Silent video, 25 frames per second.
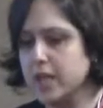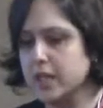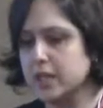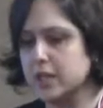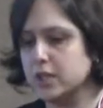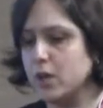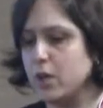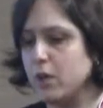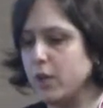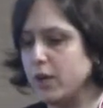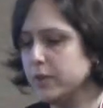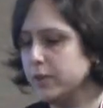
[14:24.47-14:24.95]

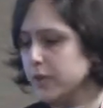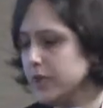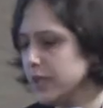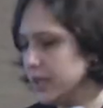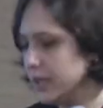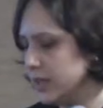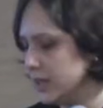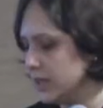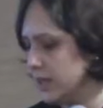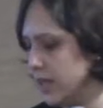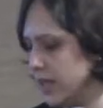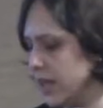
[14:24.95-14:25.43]
So what we
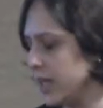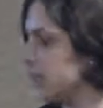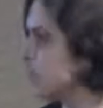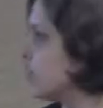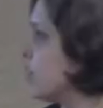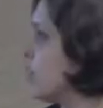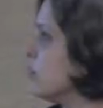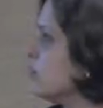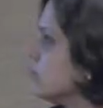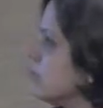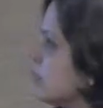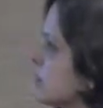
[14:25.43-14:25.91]
did
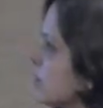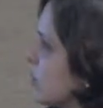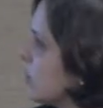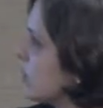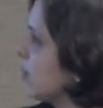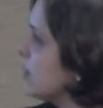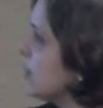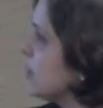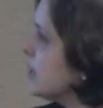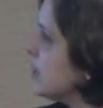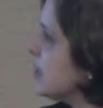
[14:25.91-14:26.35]
next, so this